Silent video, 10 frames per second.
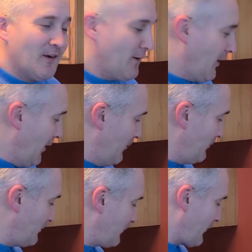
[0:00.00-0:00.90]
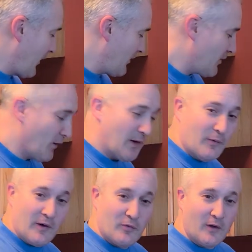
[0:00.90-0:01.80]
So
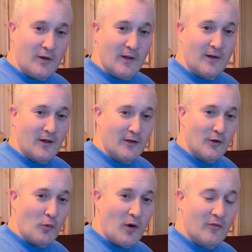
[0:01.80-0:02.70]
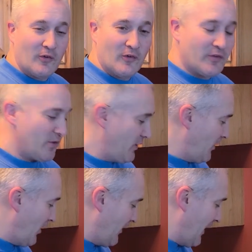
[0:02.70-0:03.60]
anyways, what do you like on your waffles and
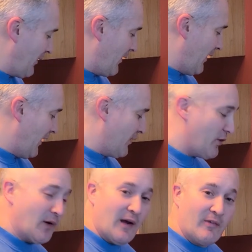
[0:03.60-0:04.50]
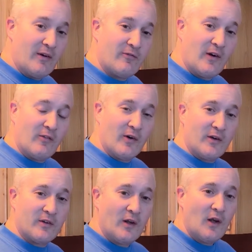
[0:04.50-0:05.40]
all that? And you have a
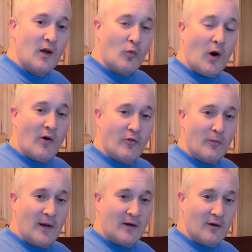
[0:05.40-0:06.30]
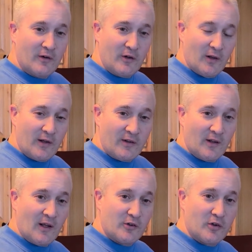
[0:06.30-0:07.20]
favorite waffle maker? Do you like the
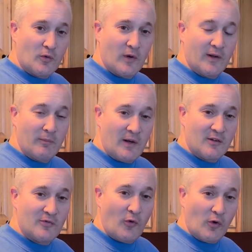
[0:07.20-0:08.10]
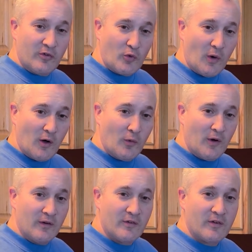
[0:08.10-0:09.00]
electric one that makes four square
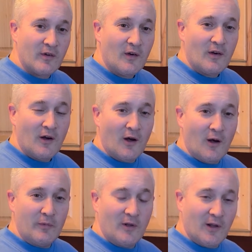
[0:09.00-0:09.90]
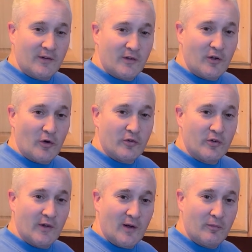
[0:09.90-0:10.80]
ones? Do you like the
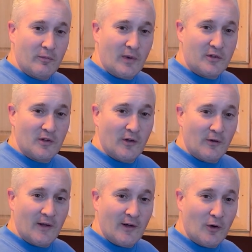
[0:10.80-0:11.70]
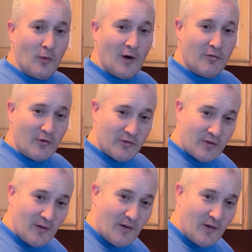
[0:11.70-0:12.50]
toaster that makes your little Eggo waffles?